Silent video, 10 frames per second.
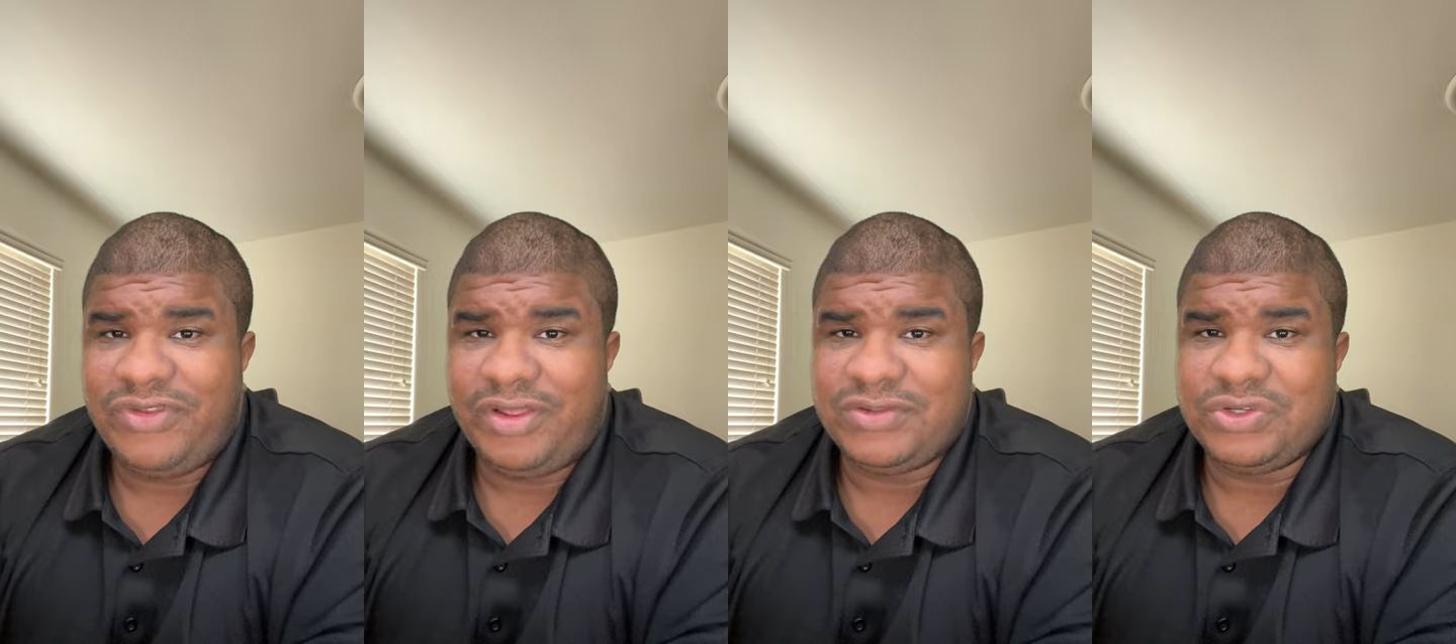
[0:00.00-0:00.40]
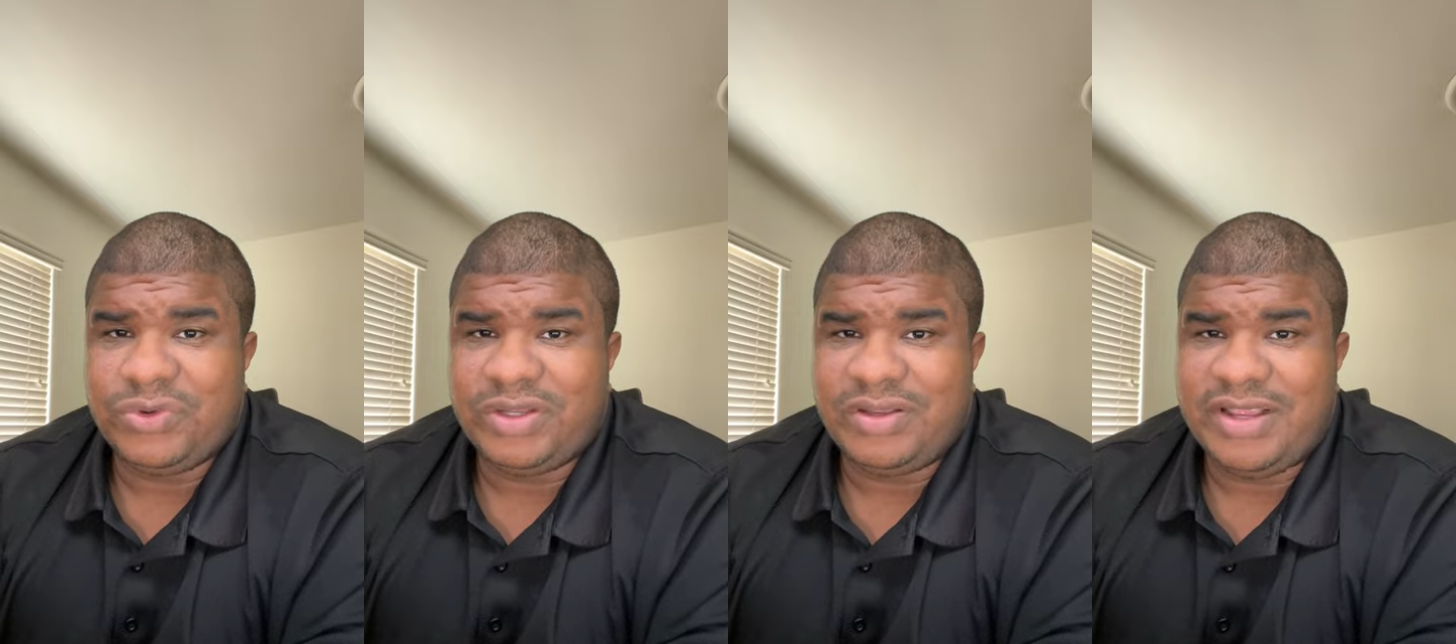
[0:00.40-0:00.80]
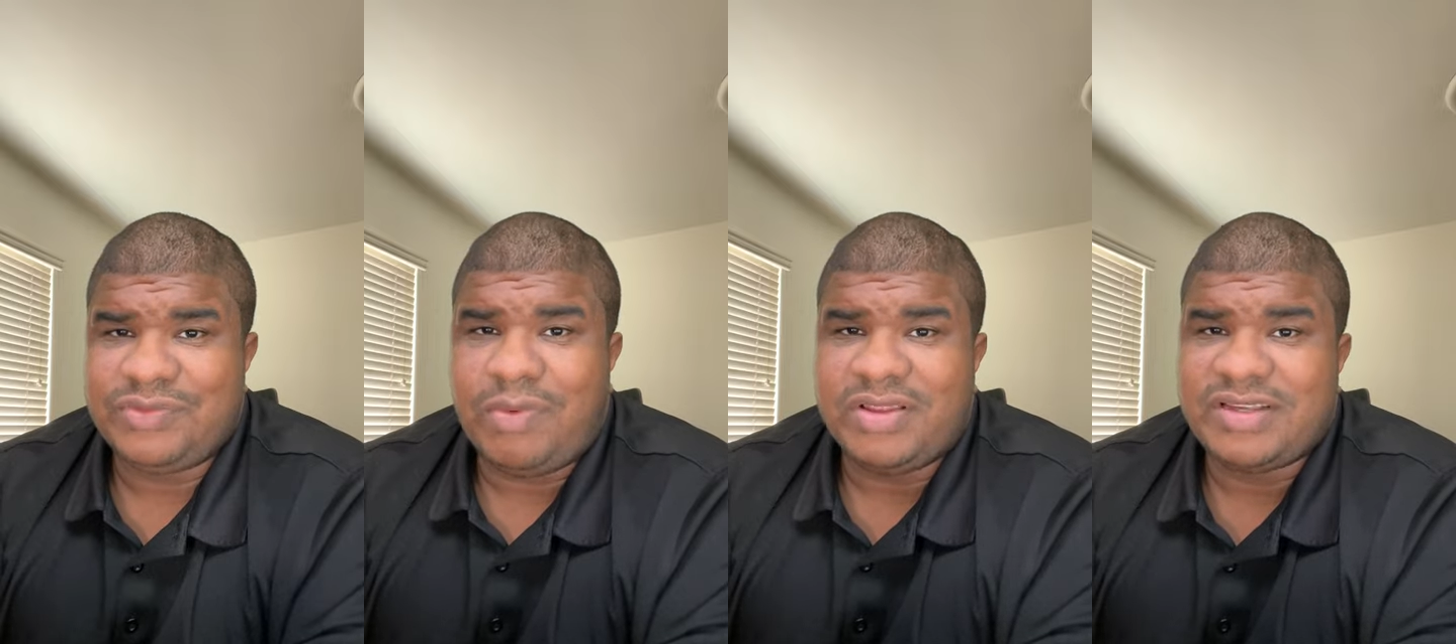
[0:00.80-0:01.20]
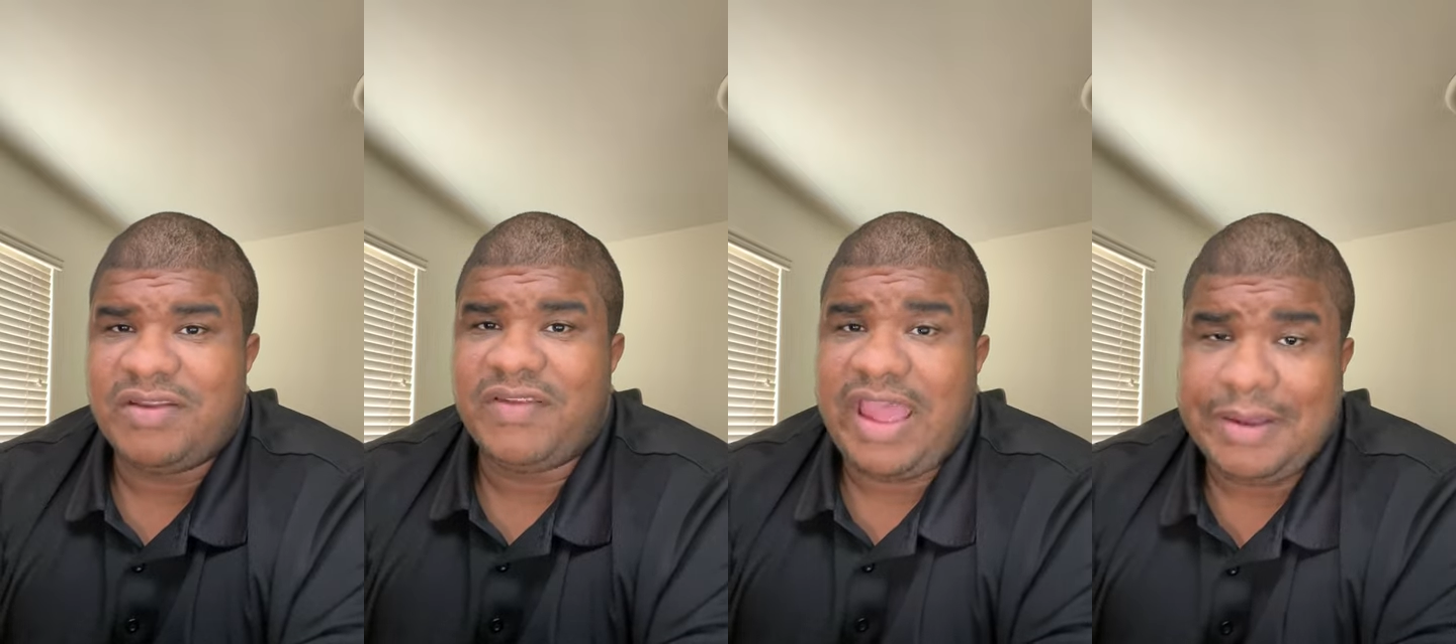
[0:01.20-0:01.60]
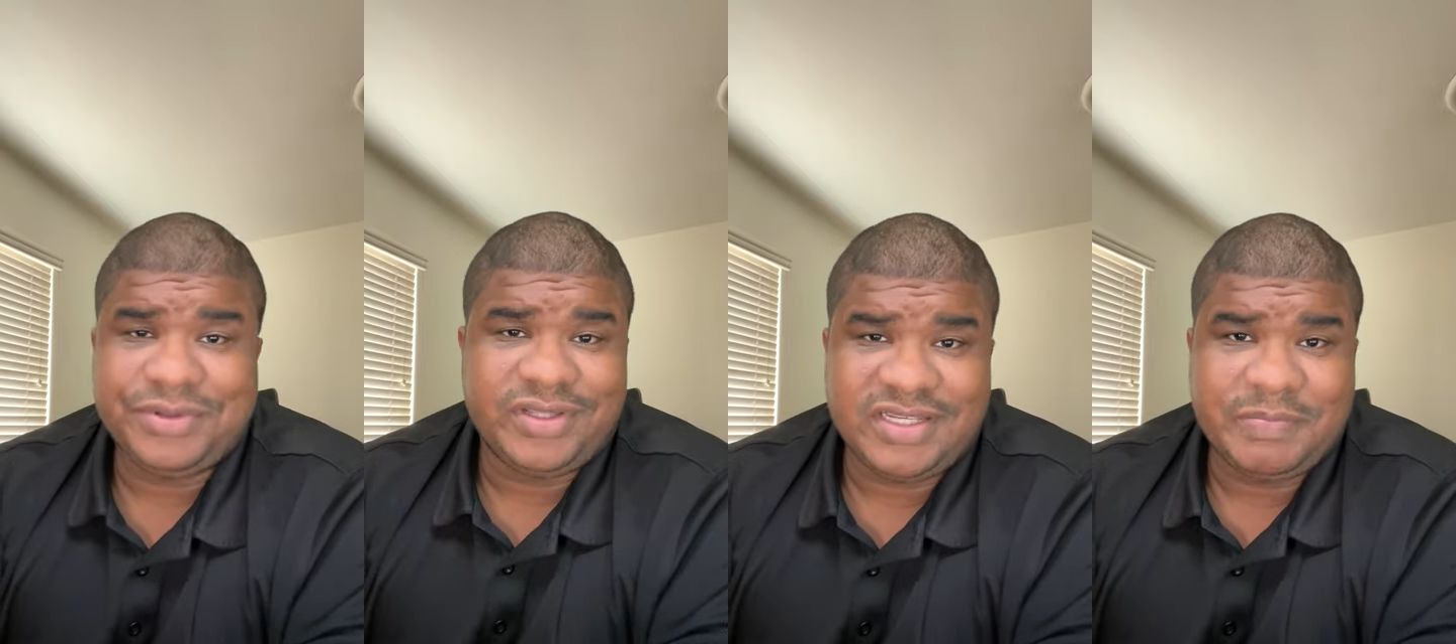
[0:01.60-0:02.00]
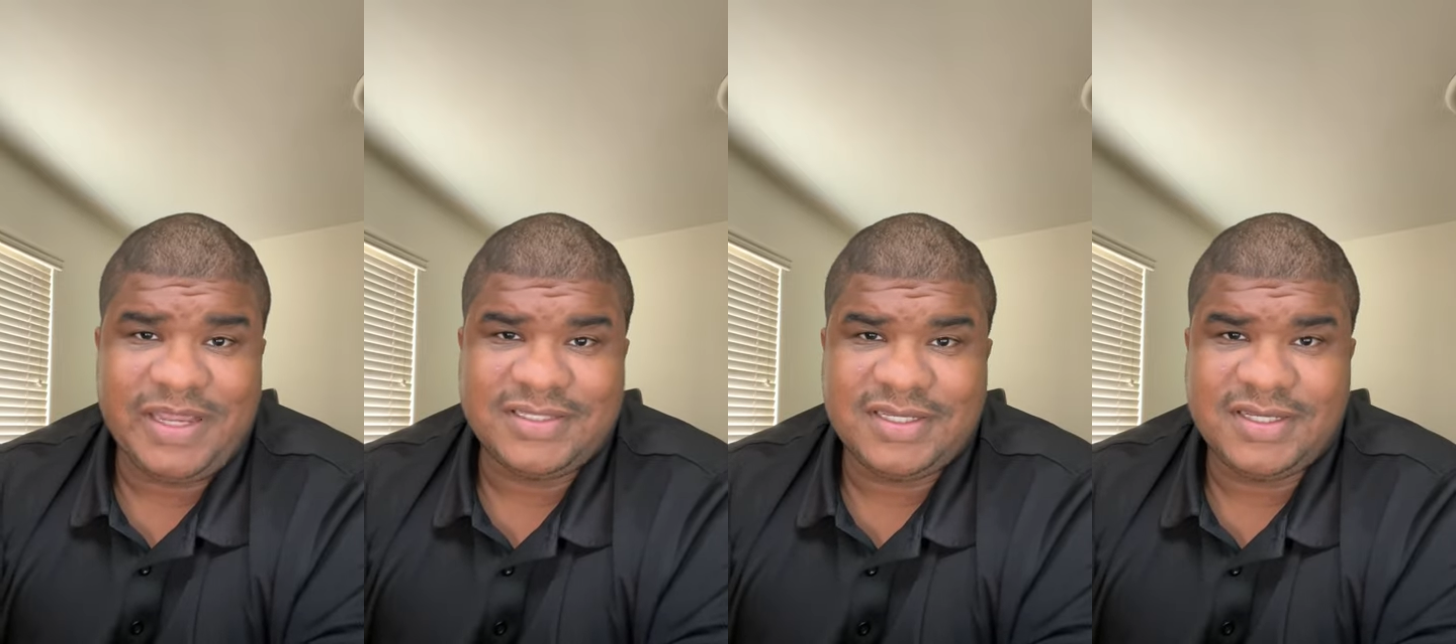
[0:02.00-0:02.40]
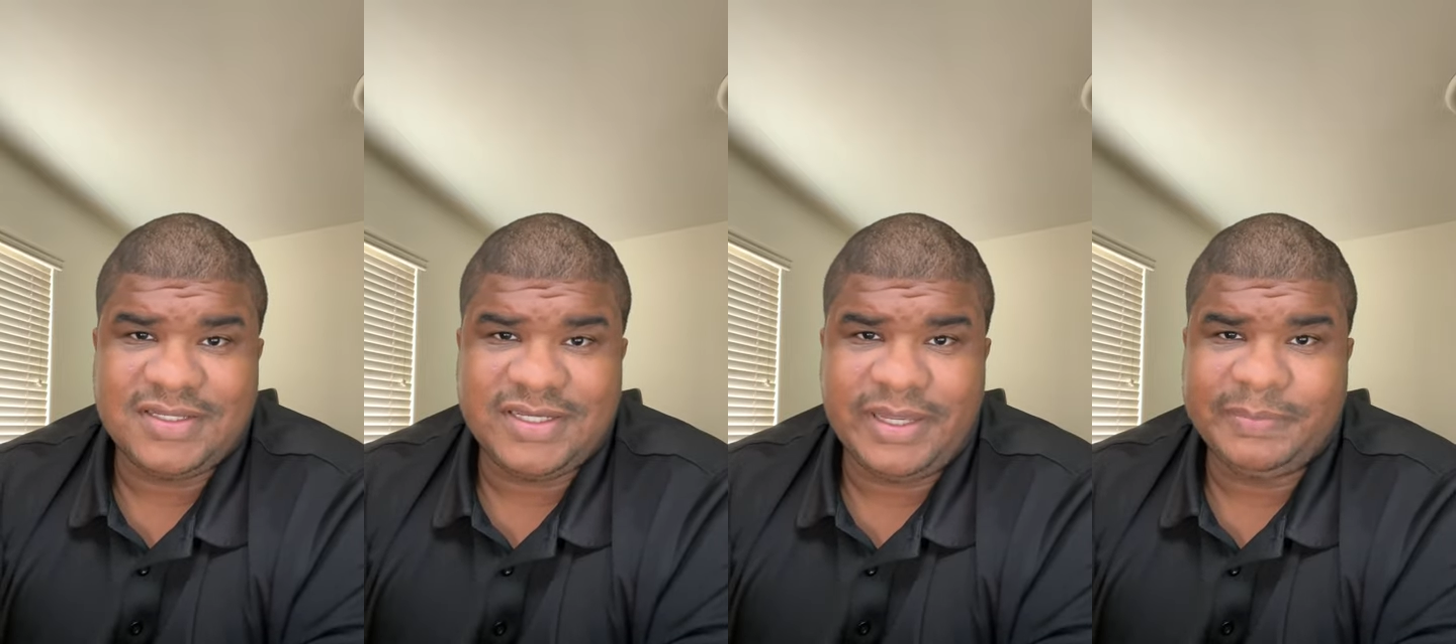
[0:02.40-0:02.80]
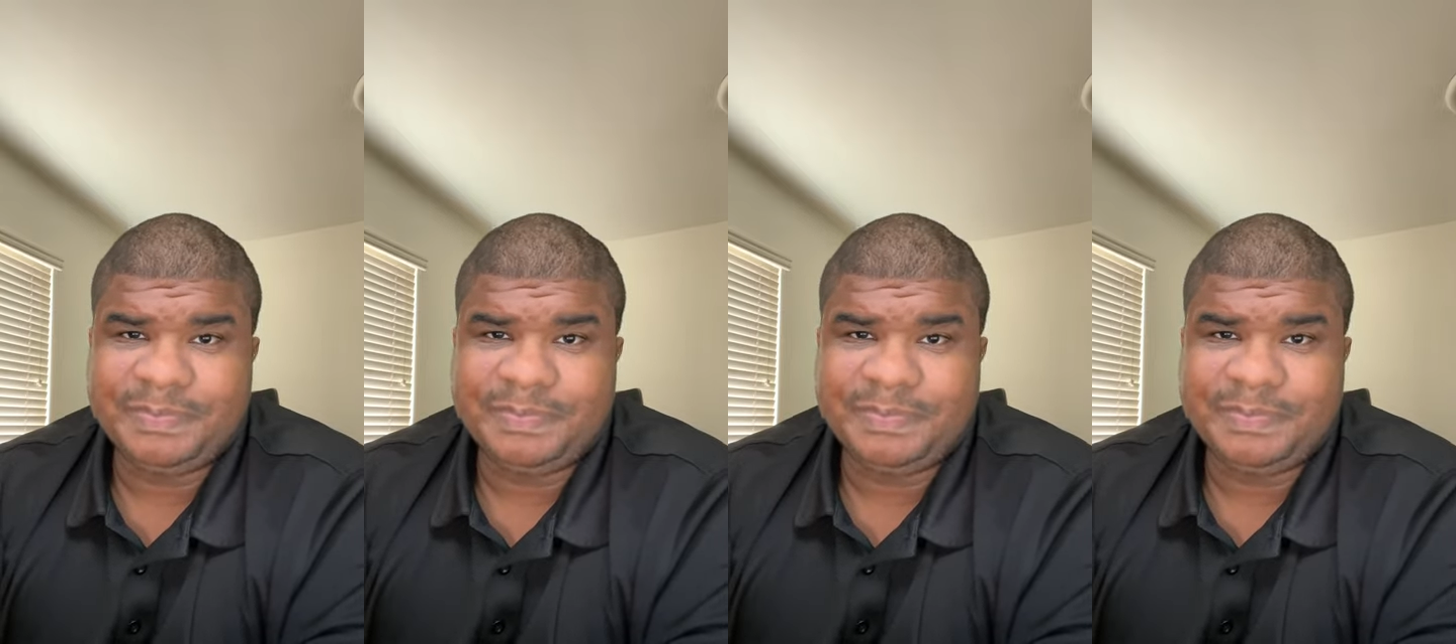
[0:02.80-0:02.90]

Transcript: feel to it, as well as kind of captured the space of sunset.